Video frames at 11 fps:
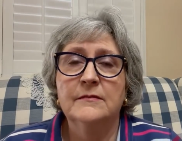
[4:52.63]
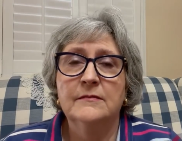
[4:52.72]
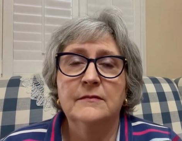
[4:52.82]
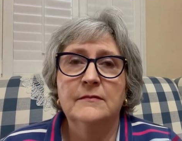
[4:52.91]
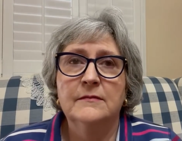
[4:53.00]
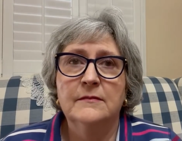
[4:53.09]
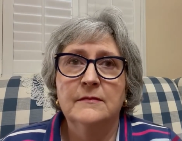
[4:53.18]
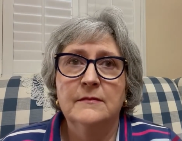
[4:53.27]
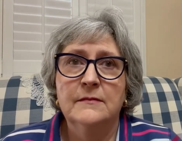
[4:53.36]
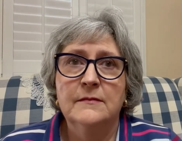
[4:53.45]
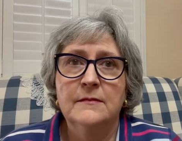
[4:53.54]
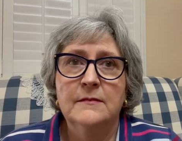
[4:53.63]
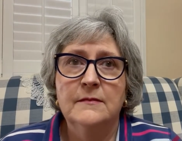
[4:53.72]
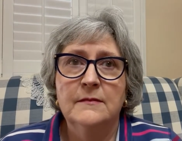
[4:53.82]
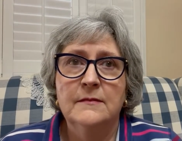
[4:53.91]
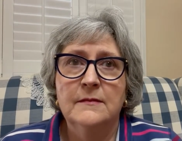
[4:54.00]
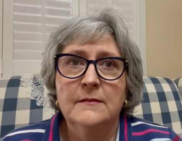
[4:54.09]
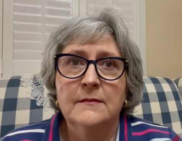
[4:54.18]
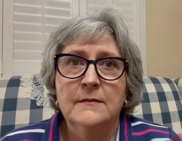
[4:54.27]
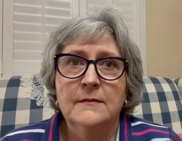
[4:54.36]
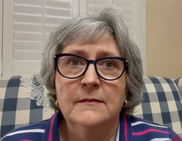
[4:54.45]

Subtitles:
No one is speaking in this clip.